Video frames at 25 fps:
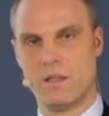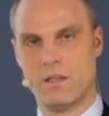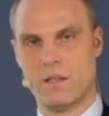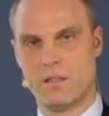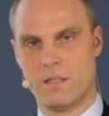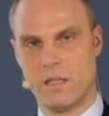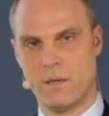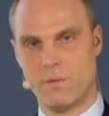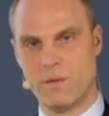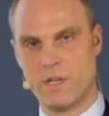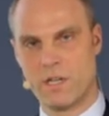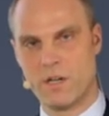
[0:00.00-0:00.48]

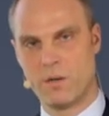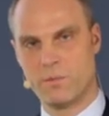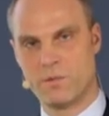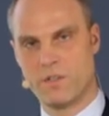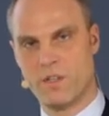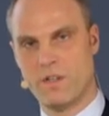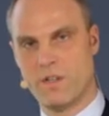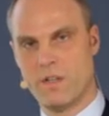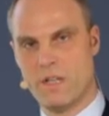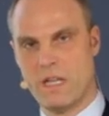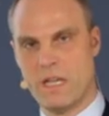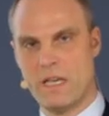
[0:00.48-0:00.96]
Then we come to
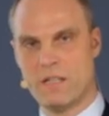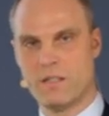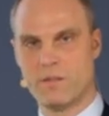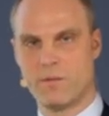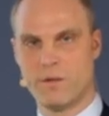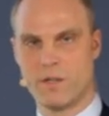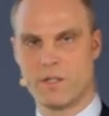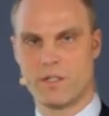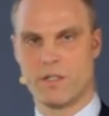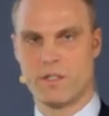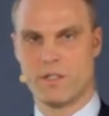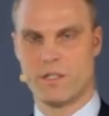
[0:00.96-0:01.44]
the
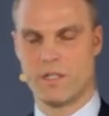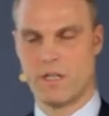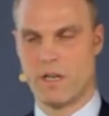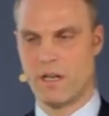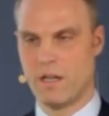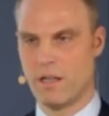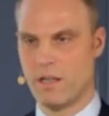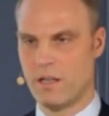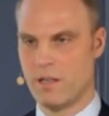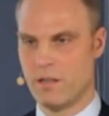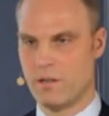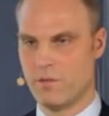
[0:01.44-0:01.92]
network
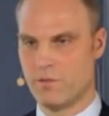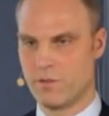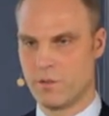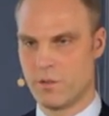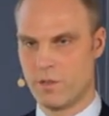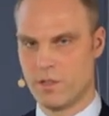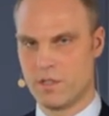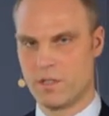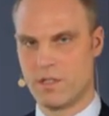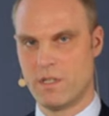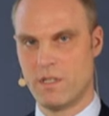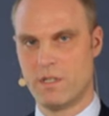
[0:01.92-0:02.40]
design. And of
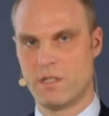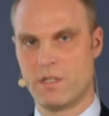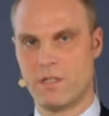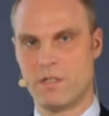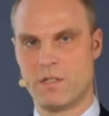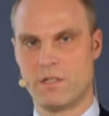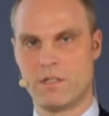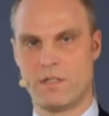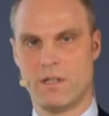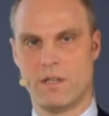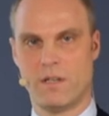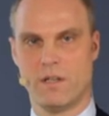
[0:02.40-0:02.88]
course, this
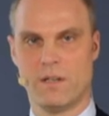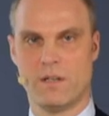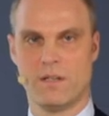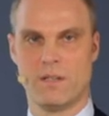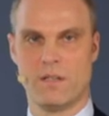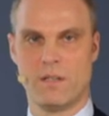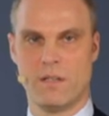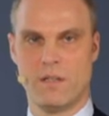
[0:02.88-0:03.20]
is the,